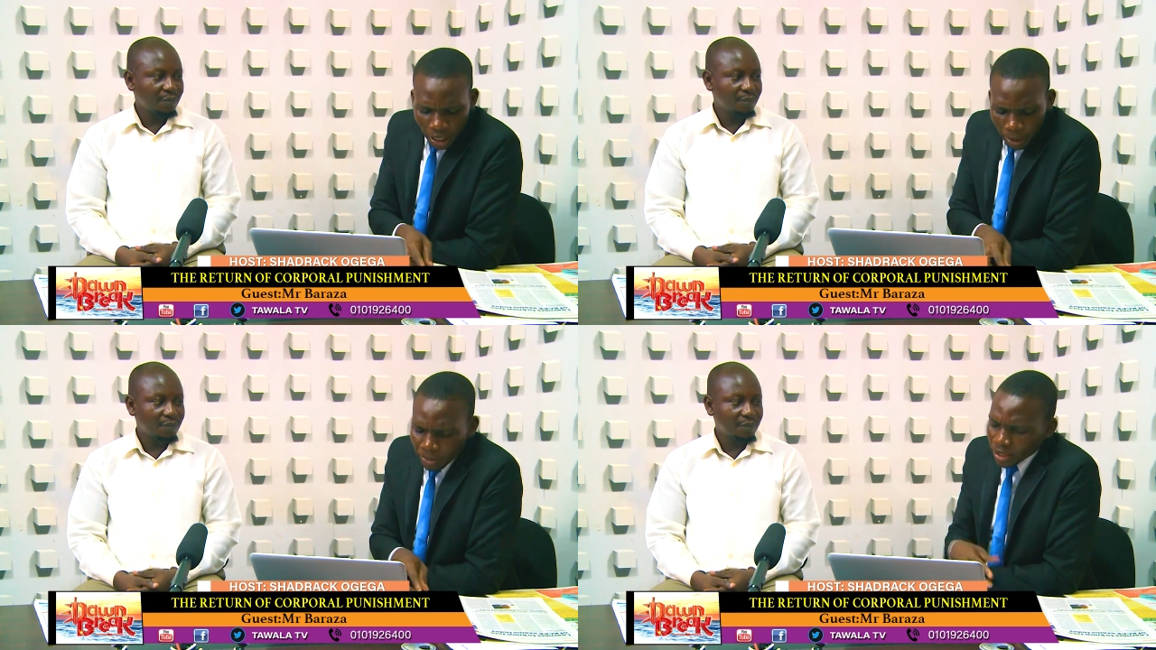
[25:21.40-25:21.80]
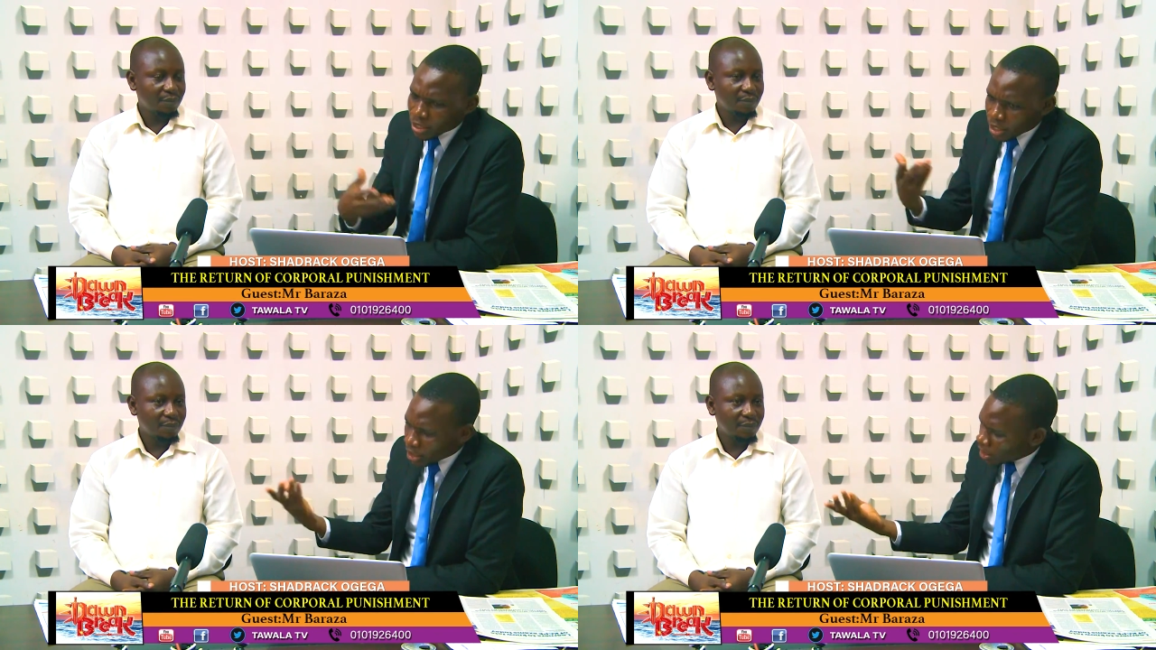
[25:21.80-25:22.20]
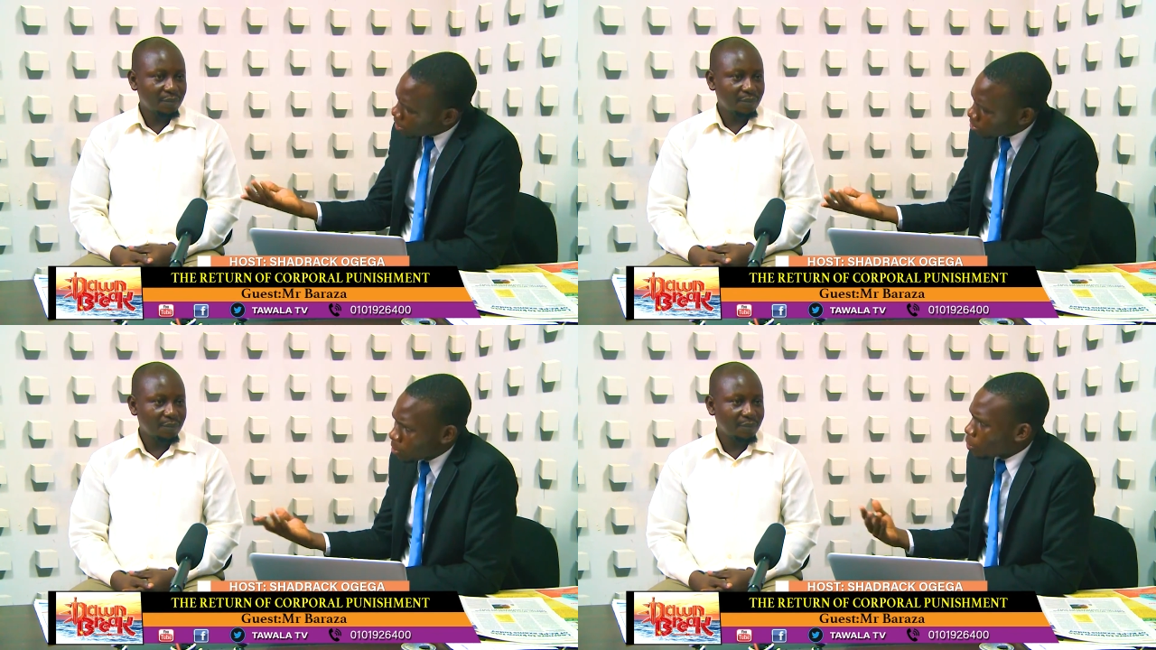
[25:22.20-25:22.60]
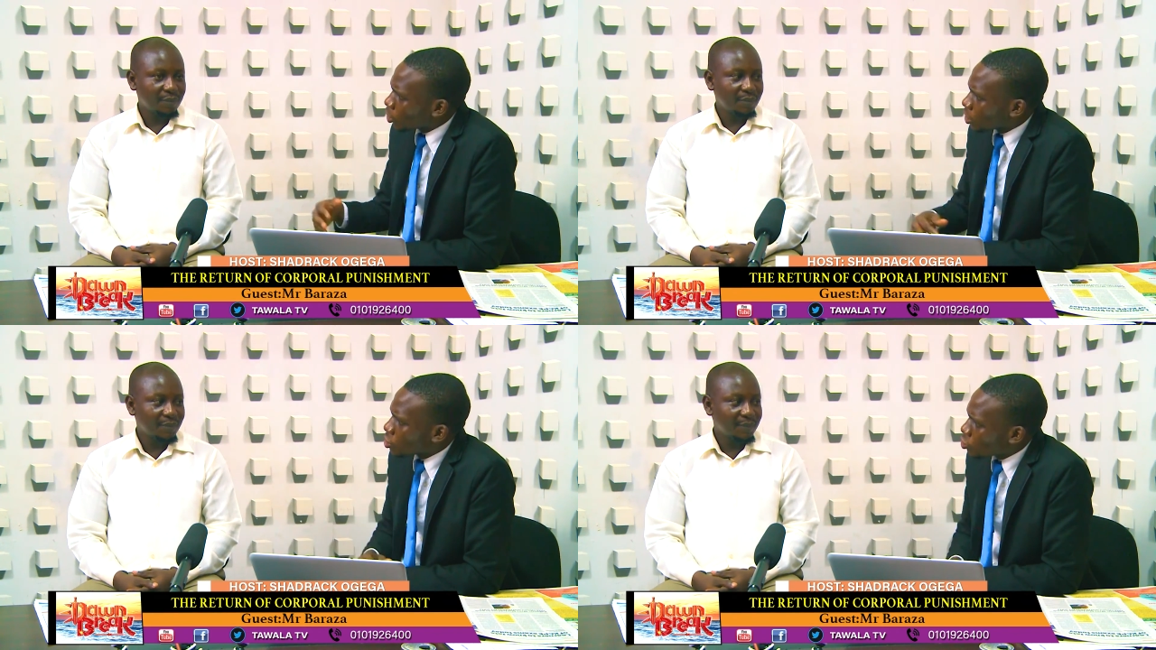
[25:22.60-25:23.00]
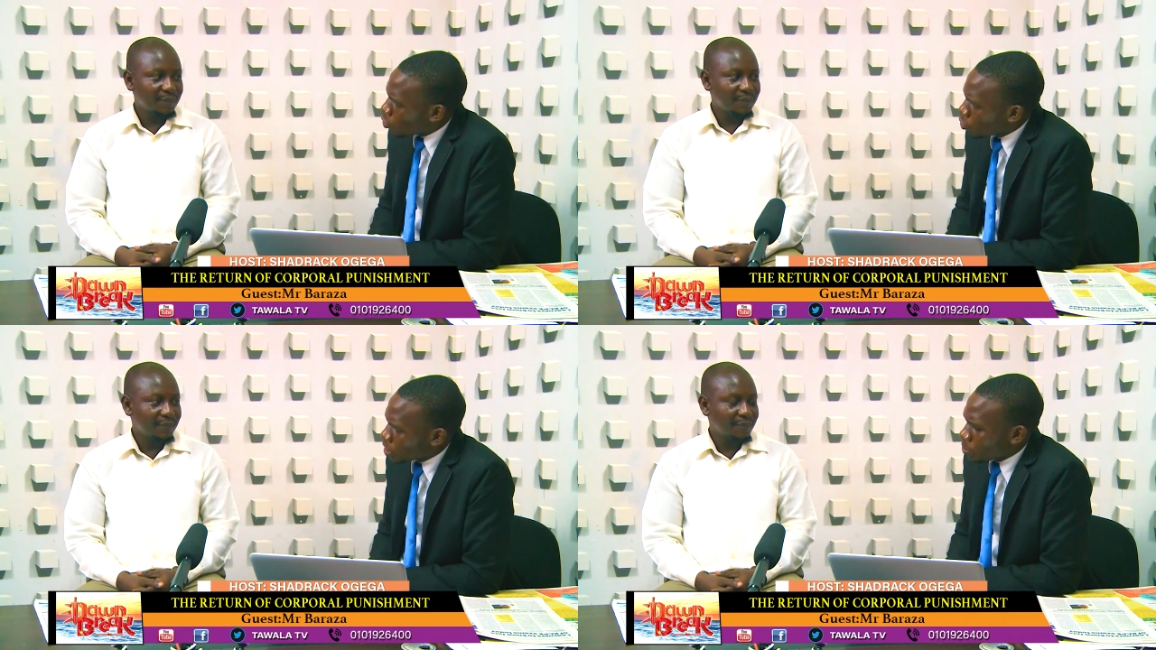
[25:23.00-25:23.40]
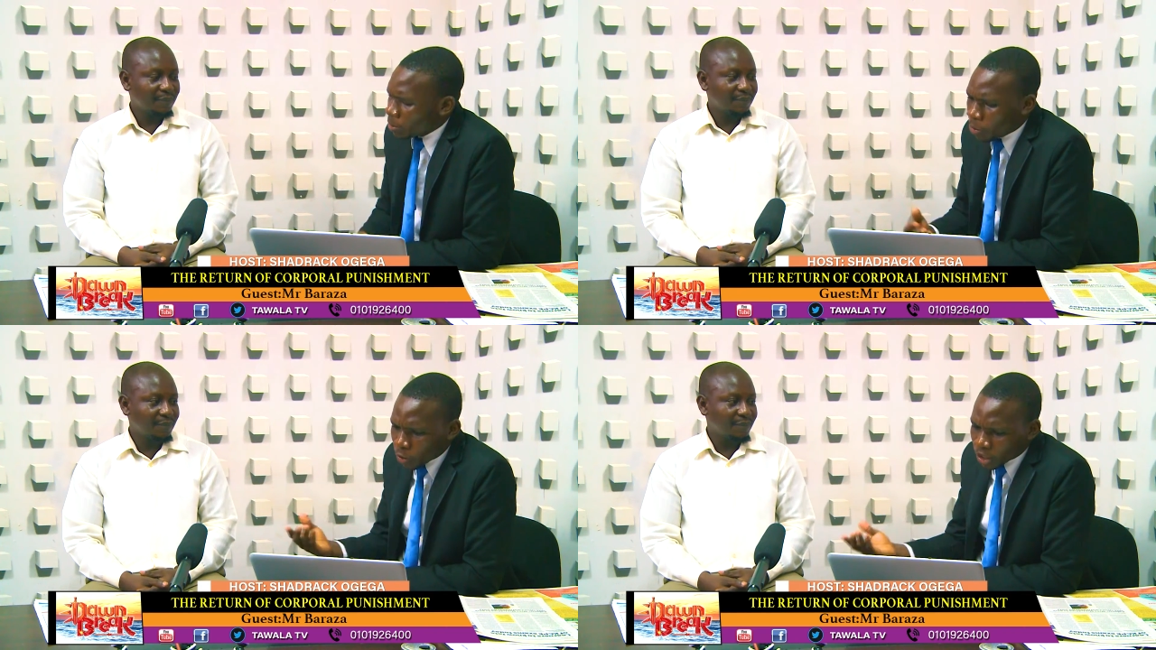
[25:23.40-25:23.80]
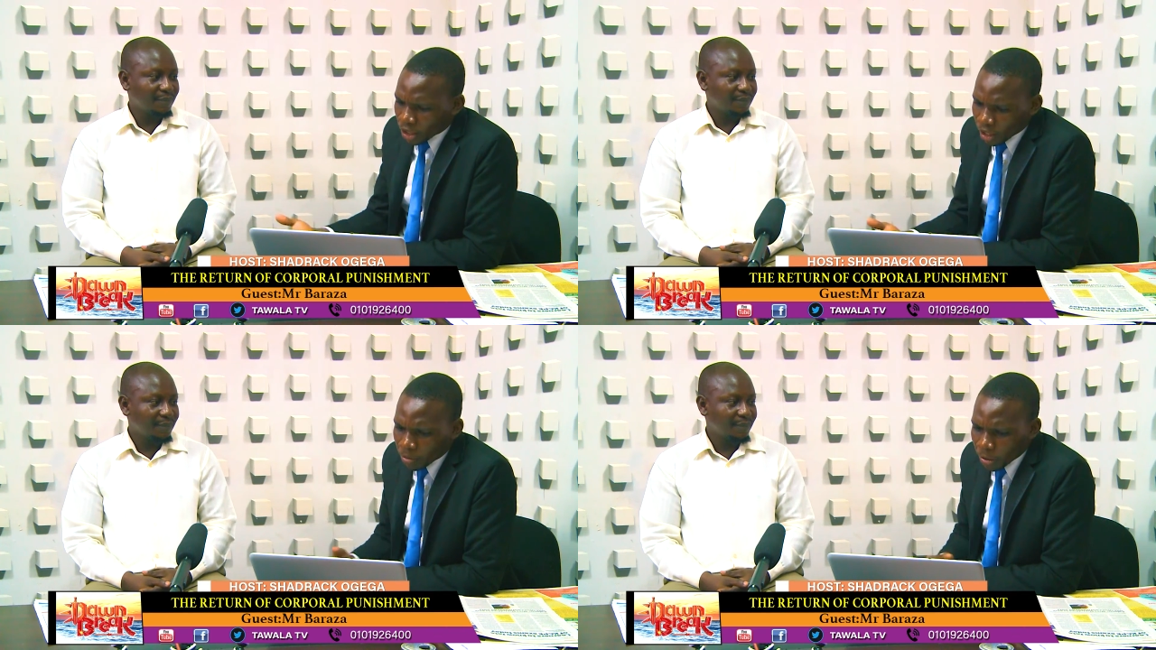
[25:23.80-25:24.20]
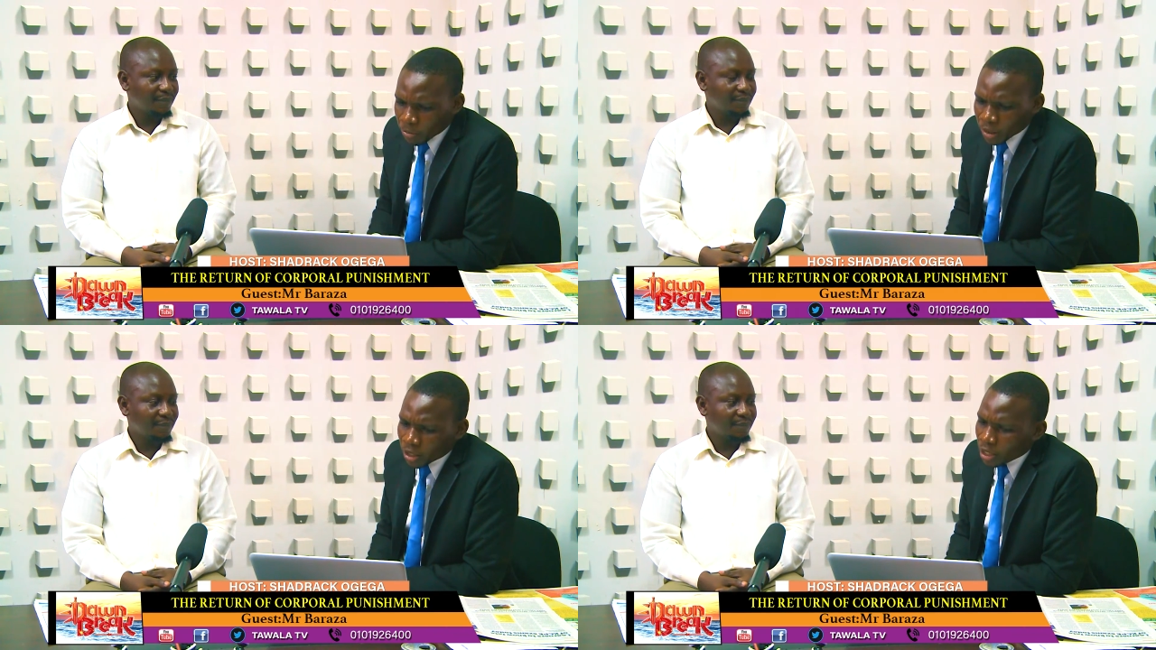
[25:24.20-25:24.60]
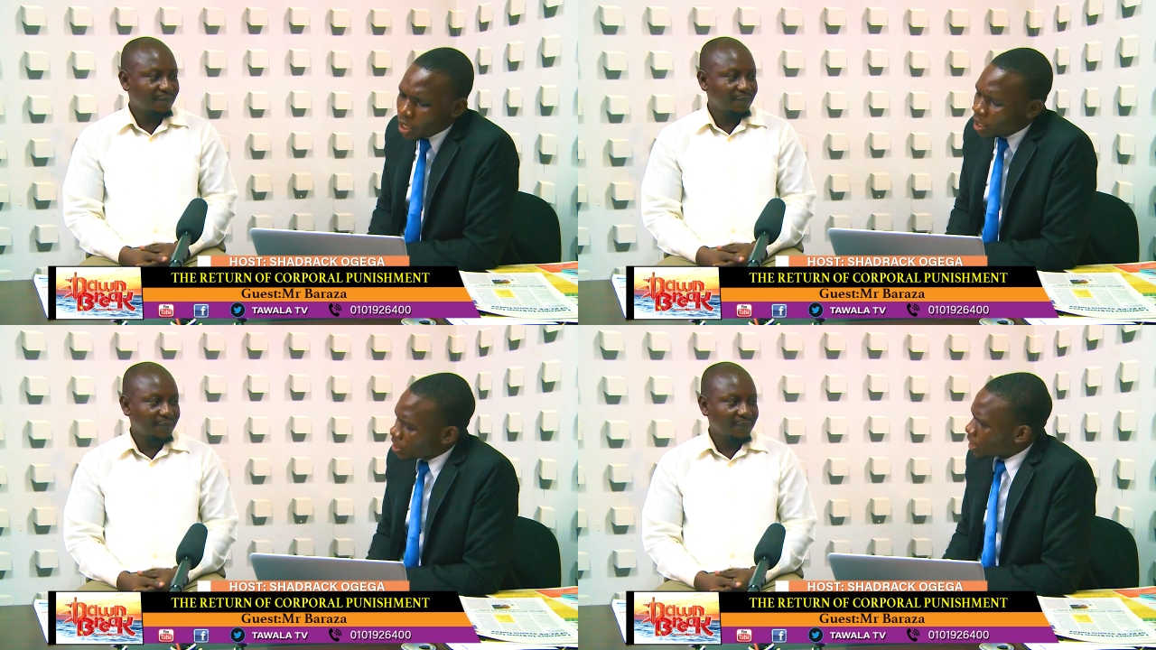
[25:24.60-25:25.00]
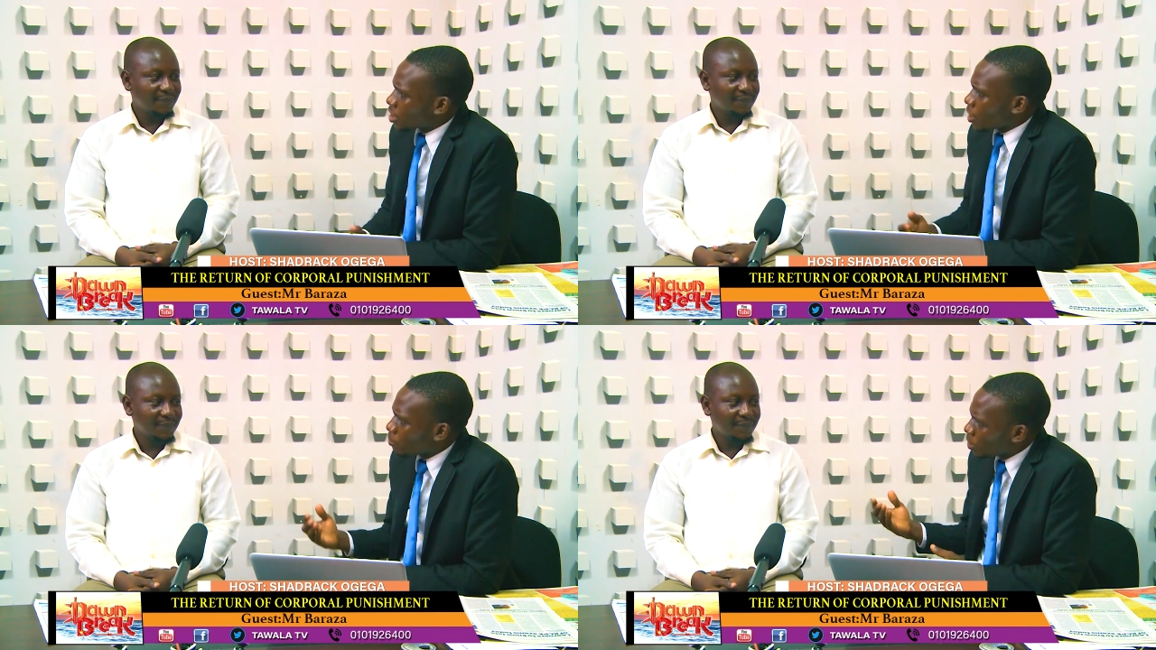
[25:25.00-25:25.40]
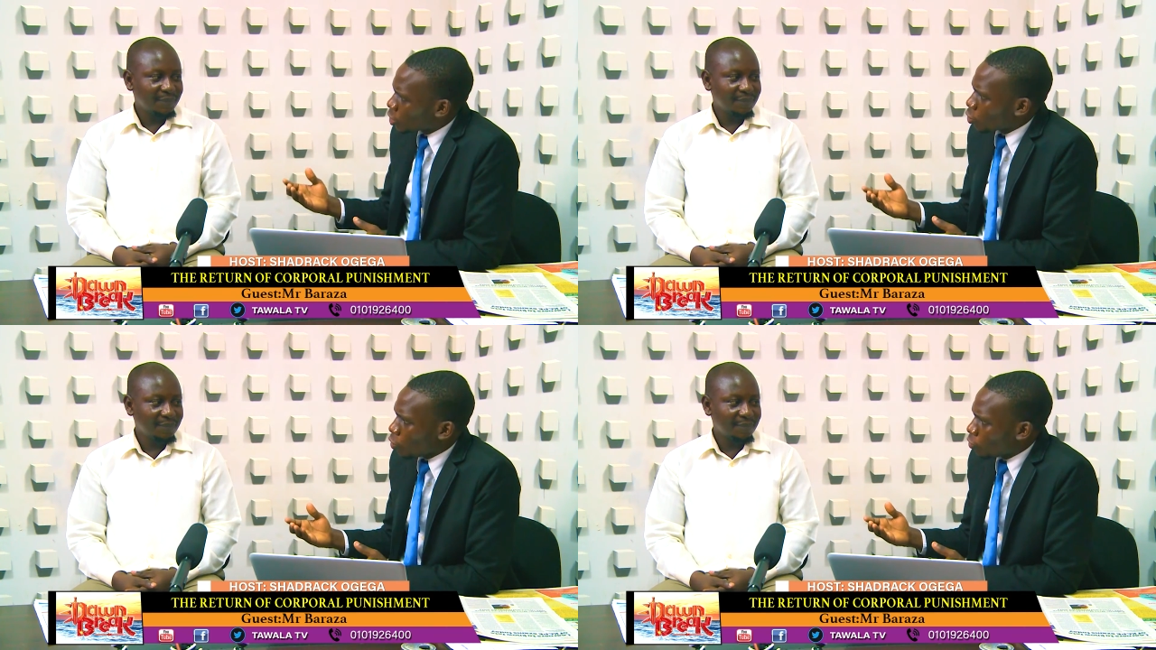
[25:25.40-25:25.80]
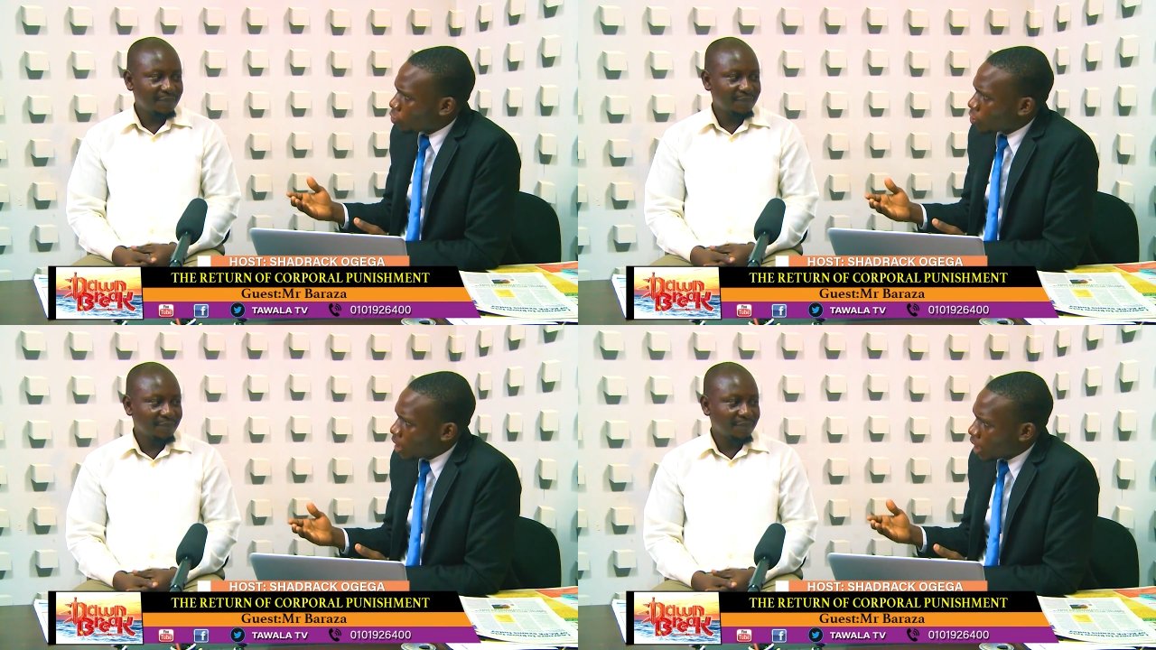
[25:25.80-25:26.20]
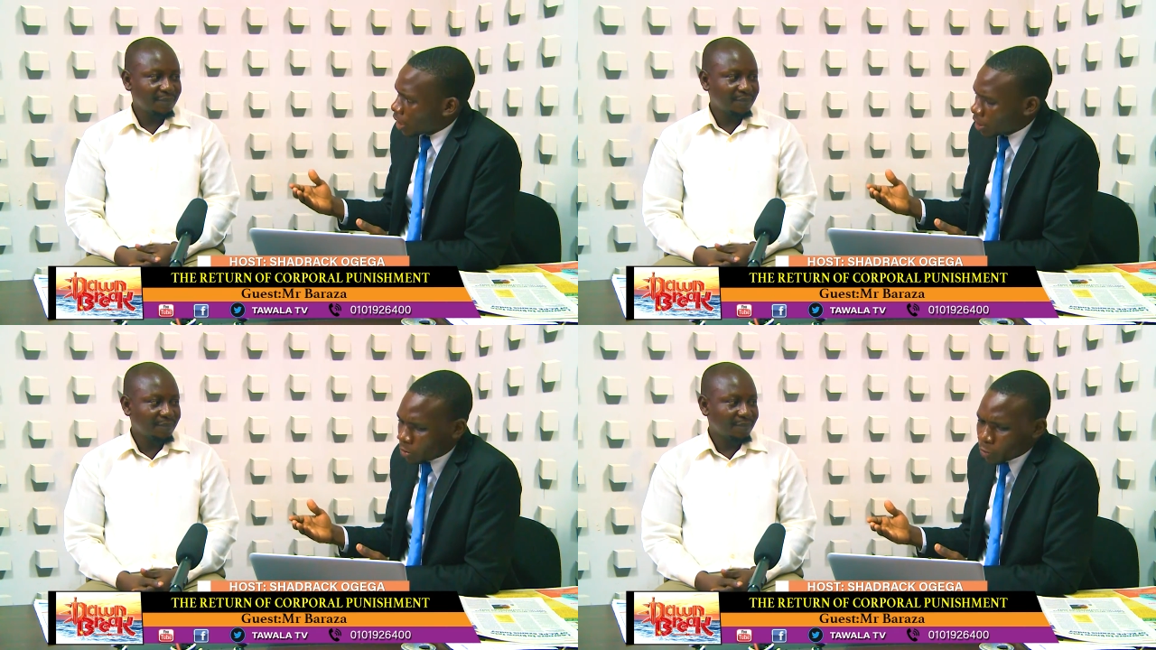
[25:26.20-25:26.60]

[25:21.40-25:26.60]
Speaker 1: happens in uh, the boarding schools, and people will think maybe there's some bit of uh,